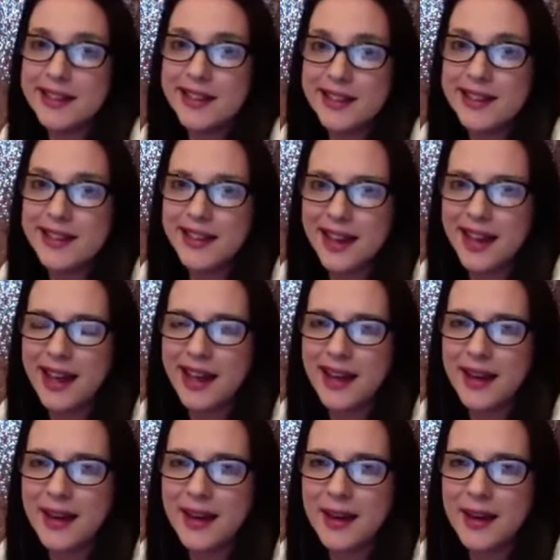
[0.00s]
Yeah.
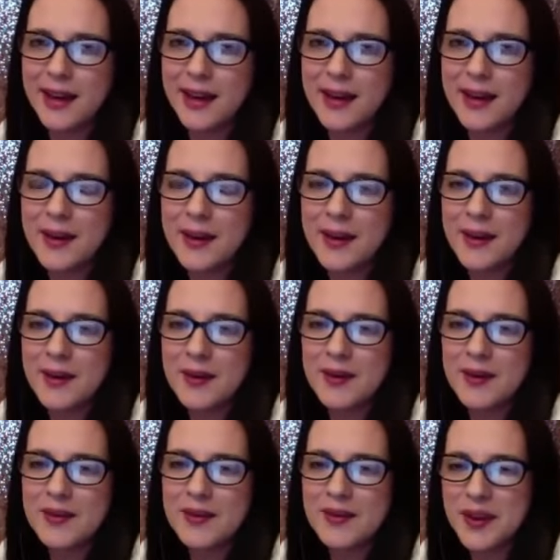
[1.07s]

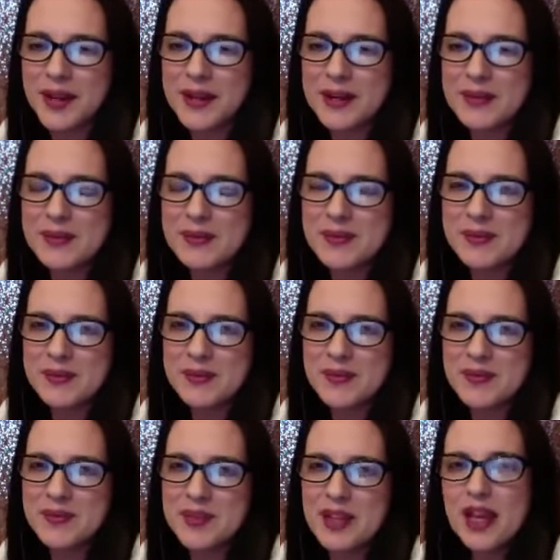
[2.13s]
Right?
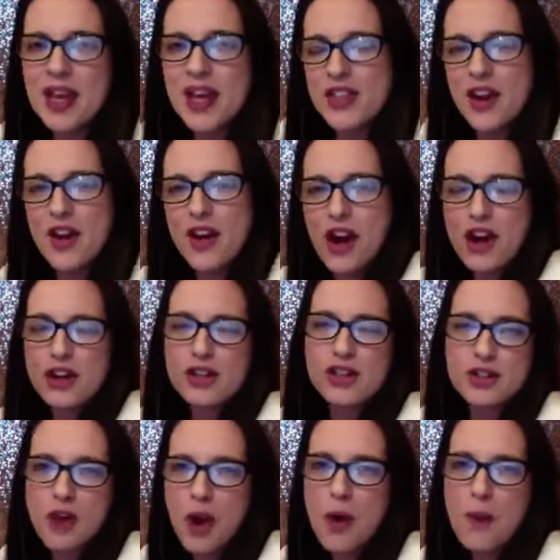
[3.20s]
There are
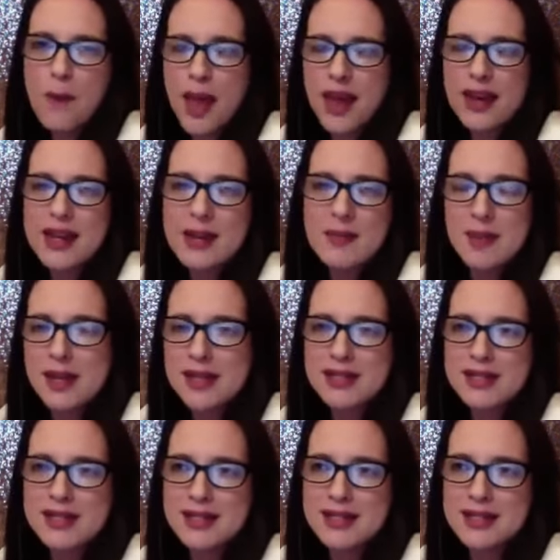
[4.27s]
so many
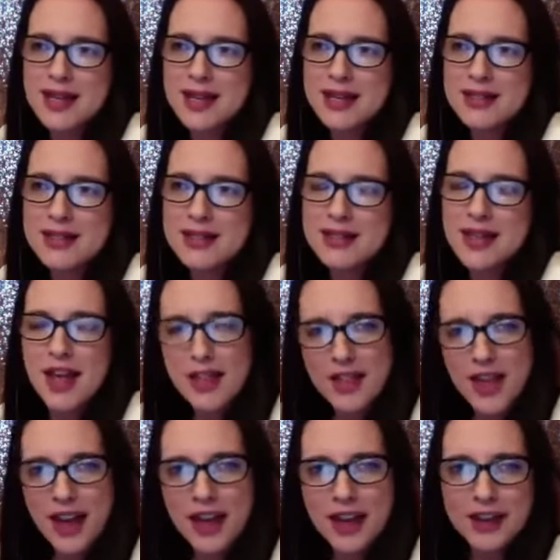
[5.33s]
businesses
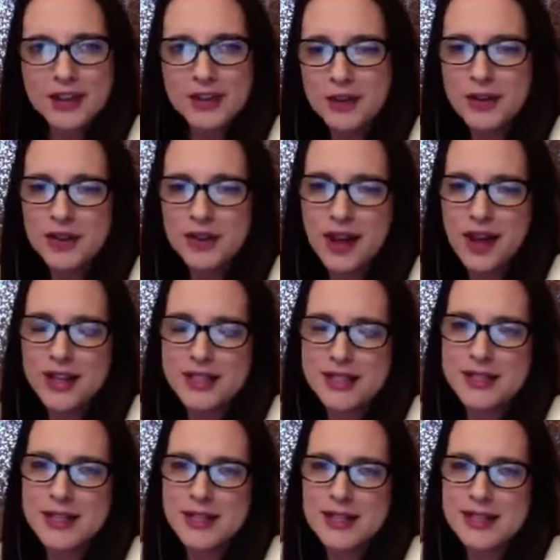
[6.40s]
that can utilize
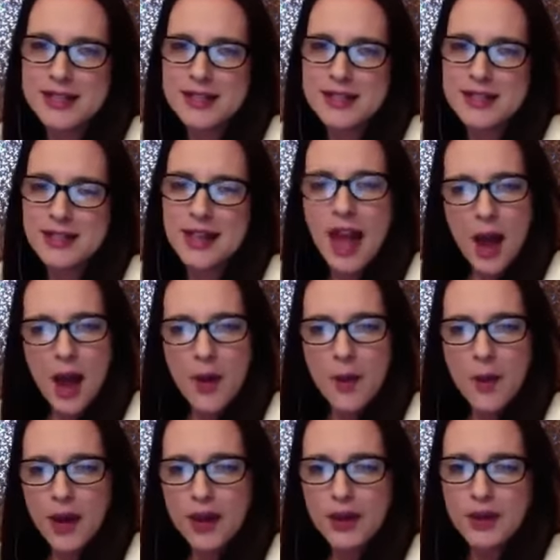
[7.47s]
this. I
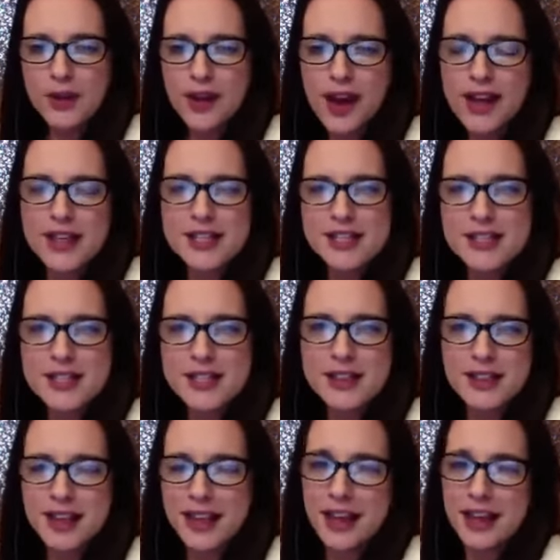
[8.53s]
want you guys to
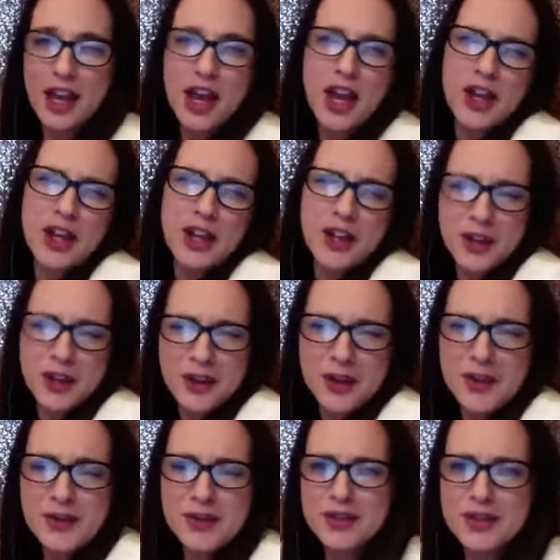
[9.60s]
think
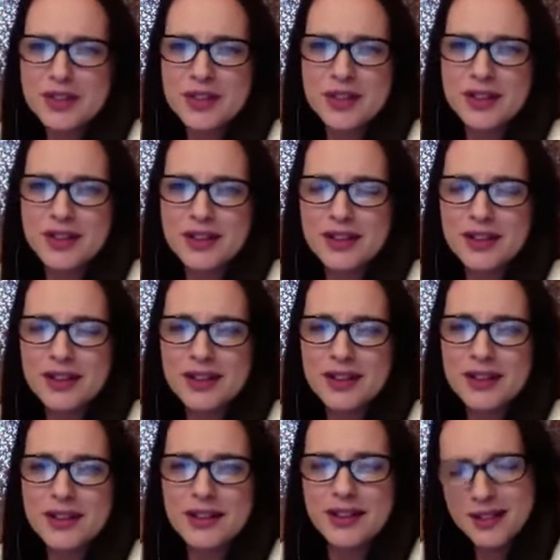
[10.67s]
huge.
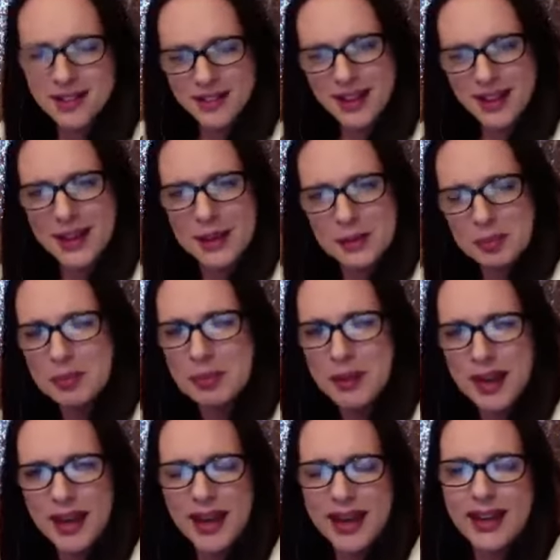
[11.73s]
Think
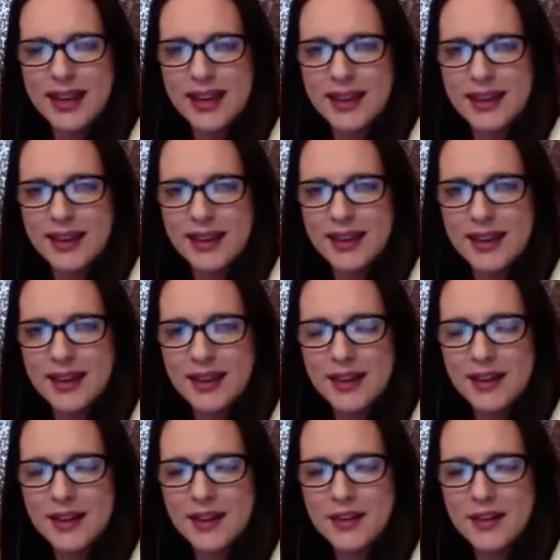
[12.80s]
big.
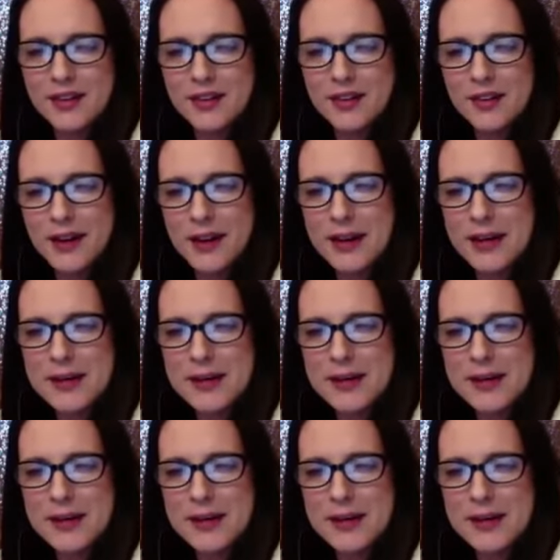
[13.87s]
Right?